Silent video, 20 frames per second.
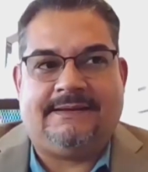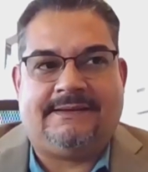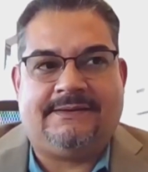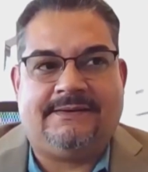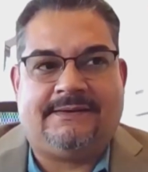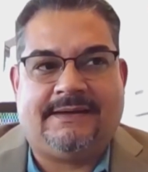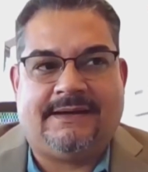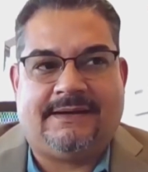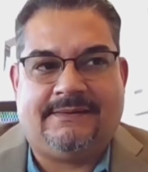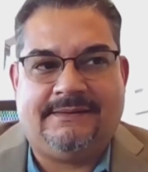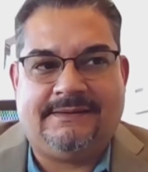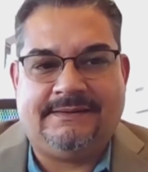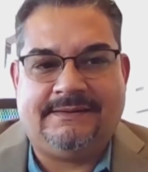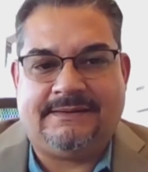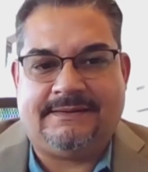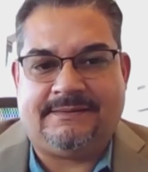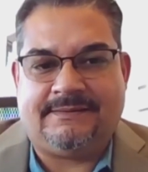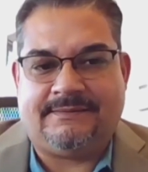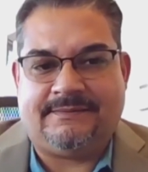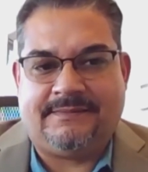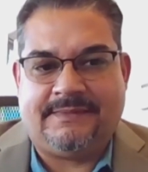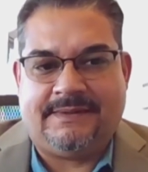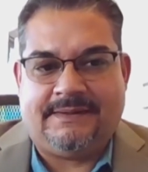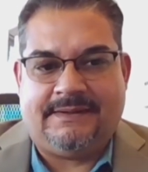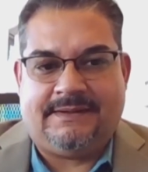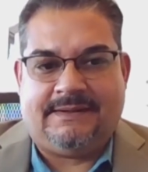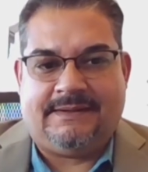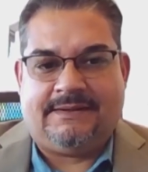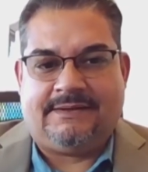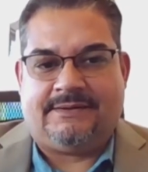Thank you, Karen.
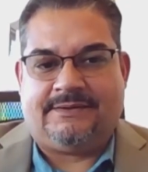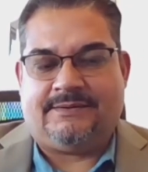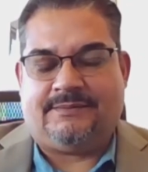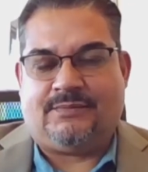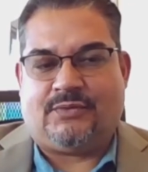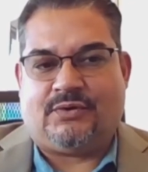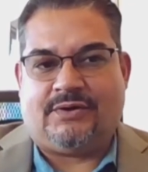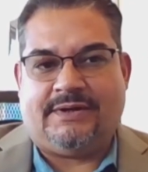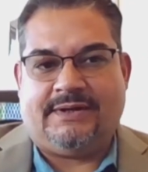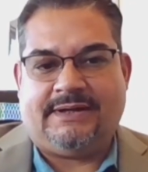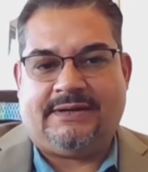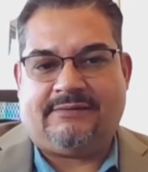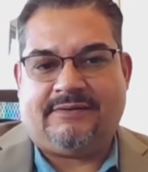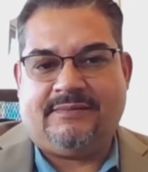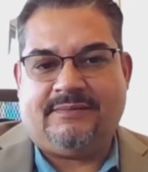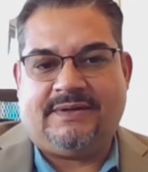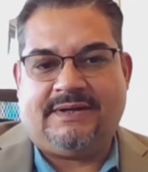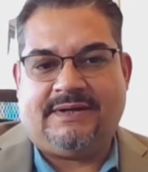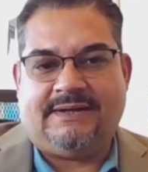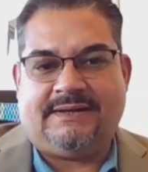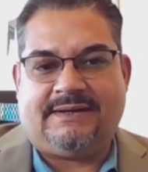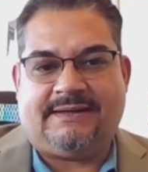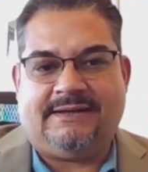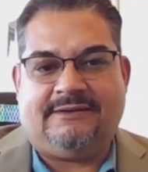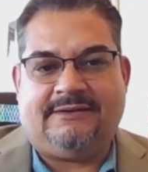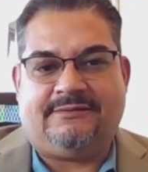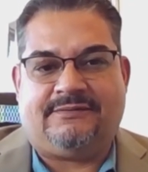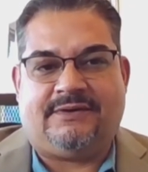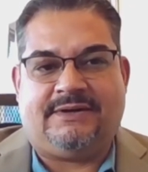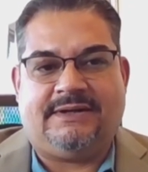Good morning, everybody in
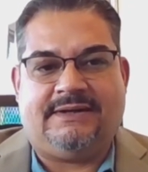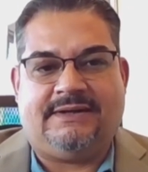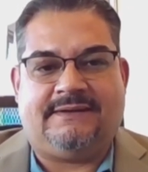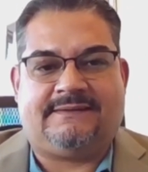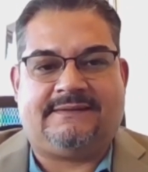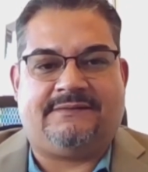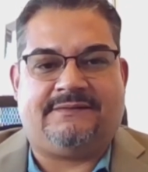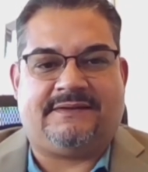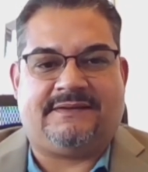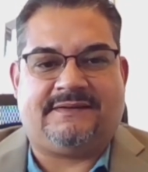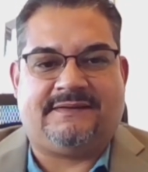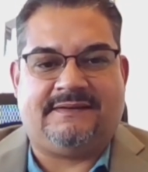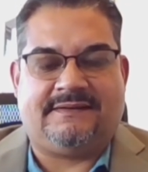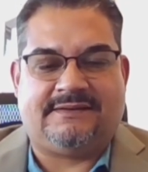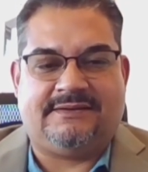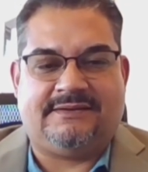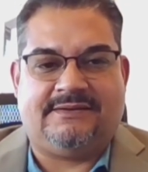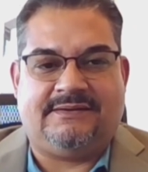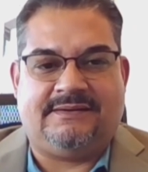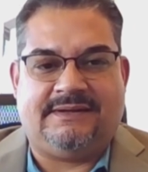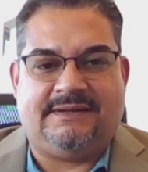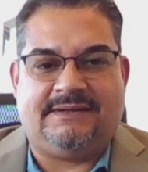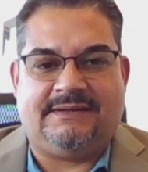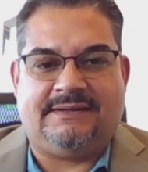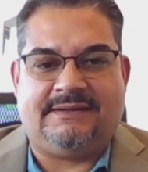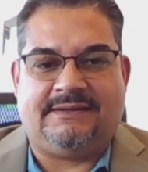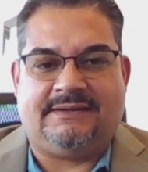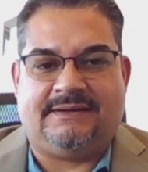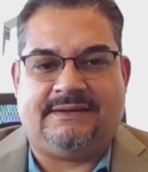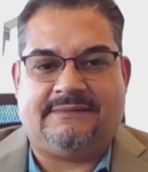California and San Francisco,
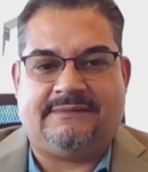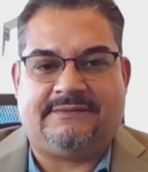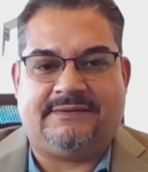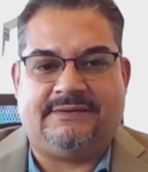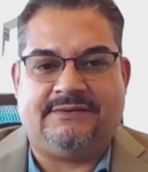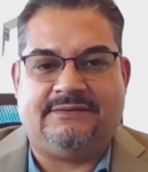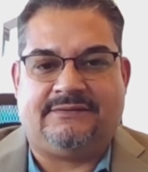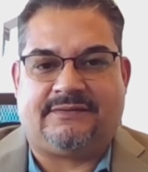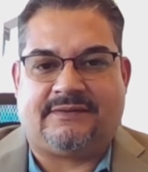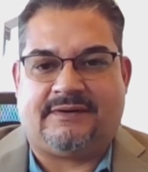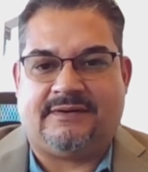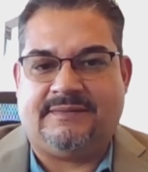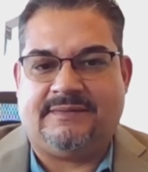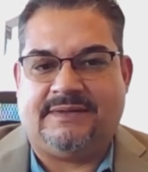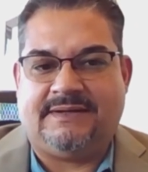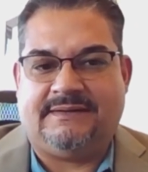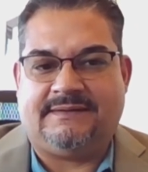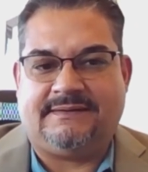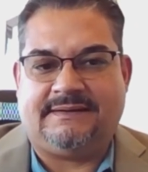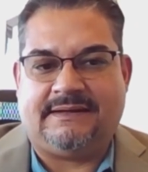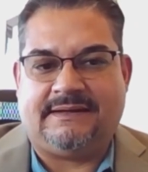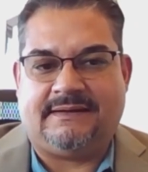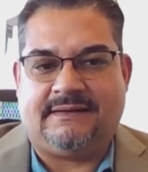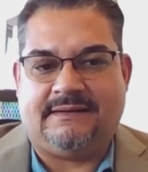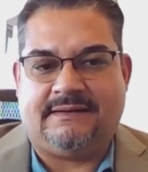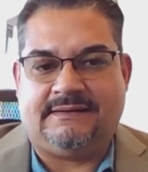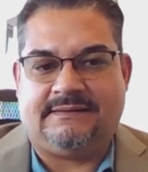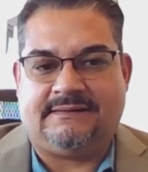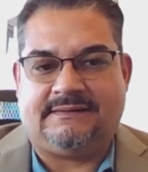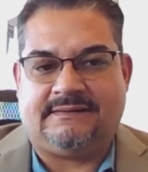and good afternoon for everybody in the
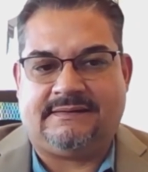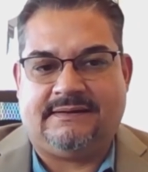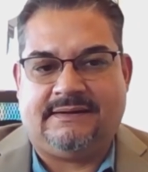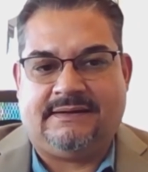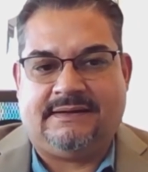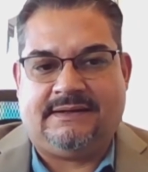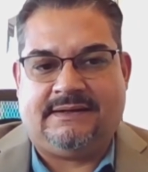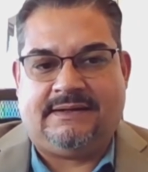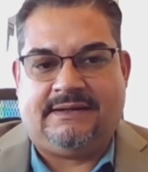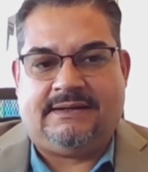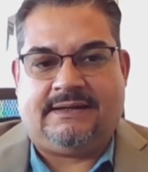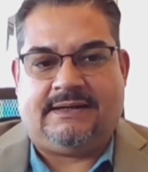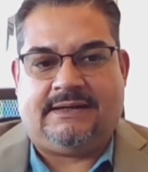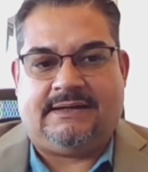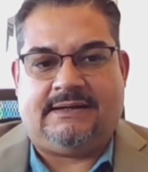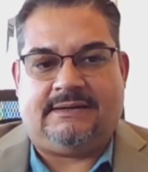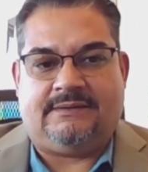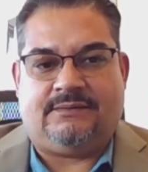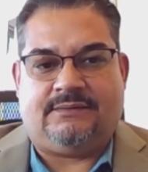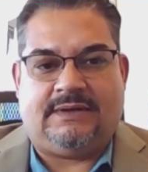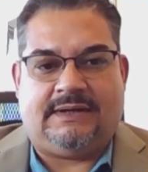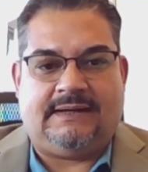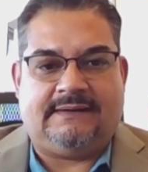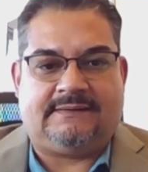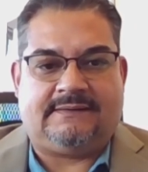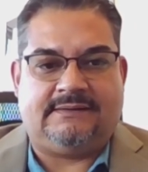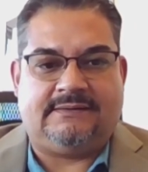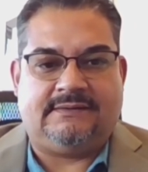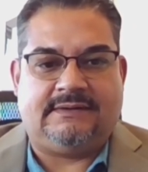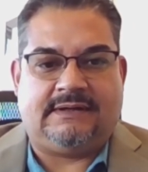Netherlands. I would like
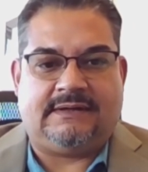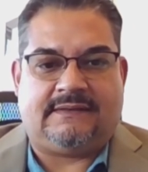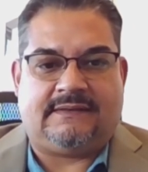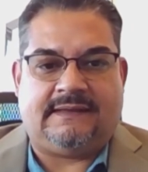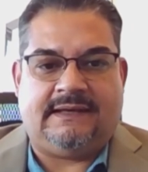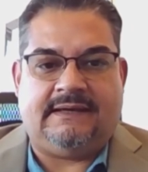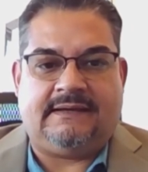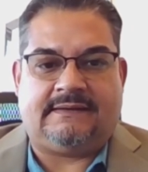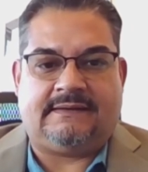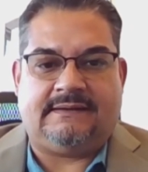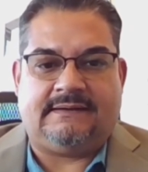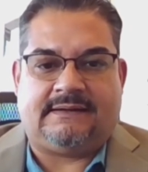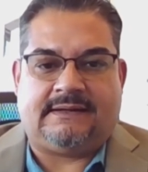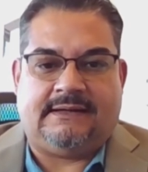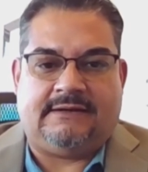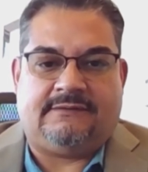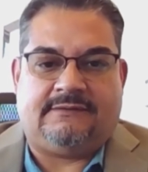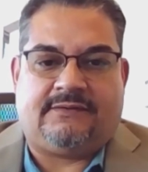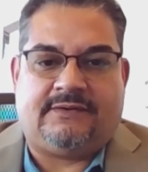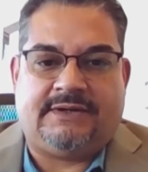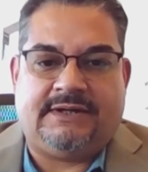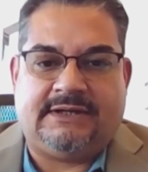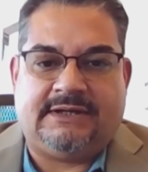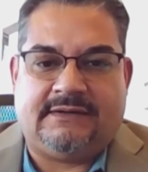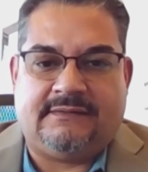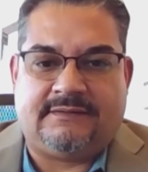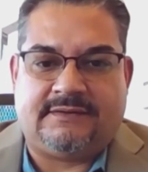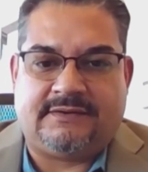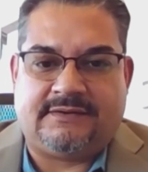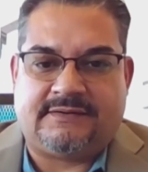to thank the California
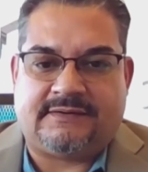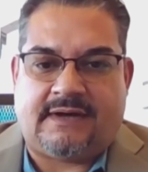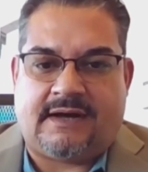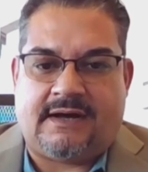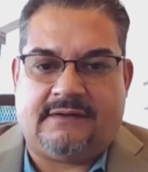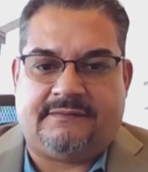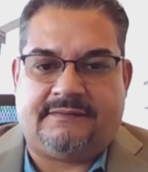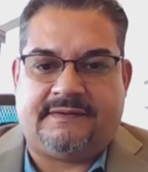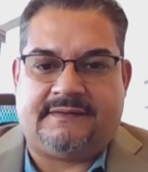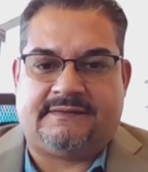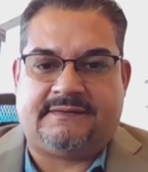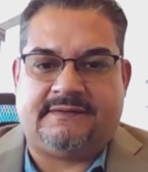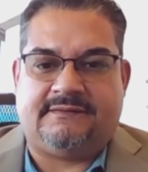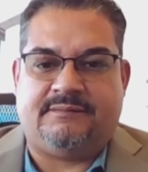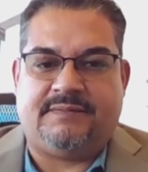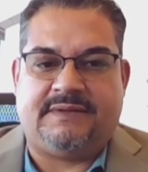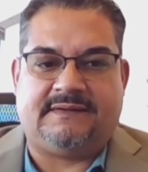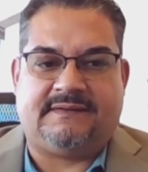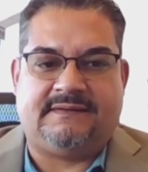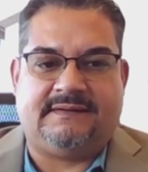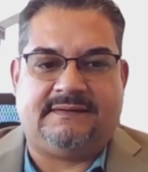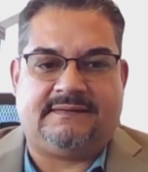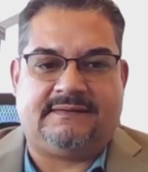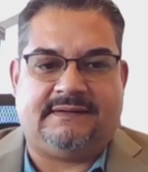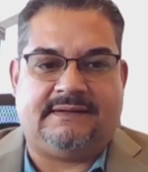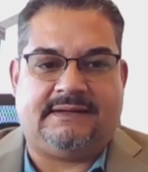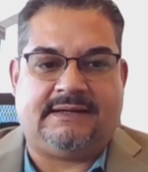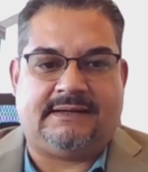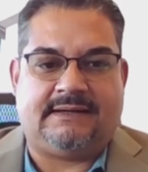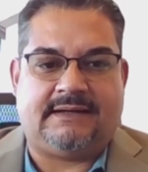Governor's Office of Business
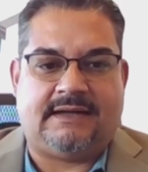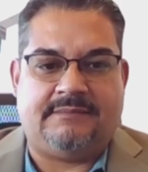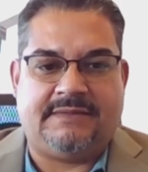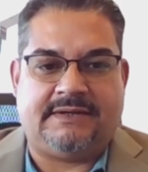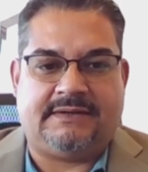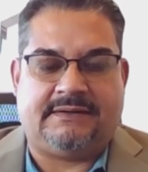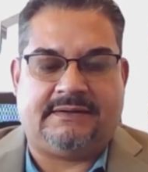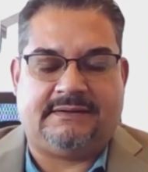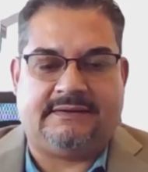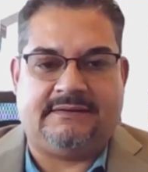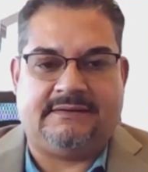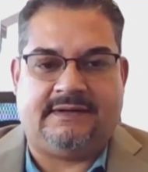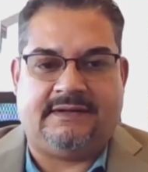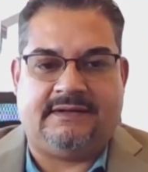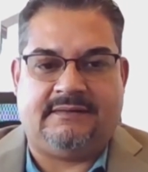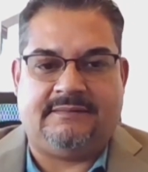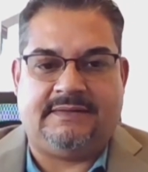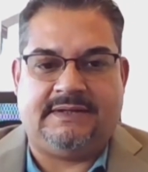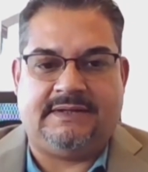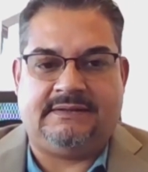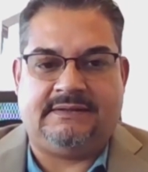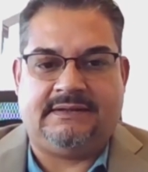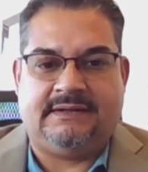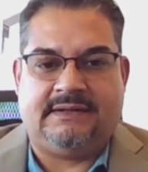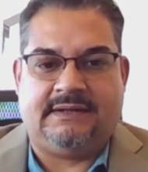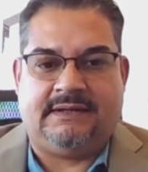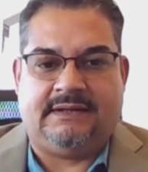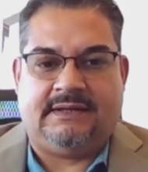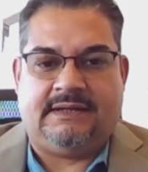and Economic Development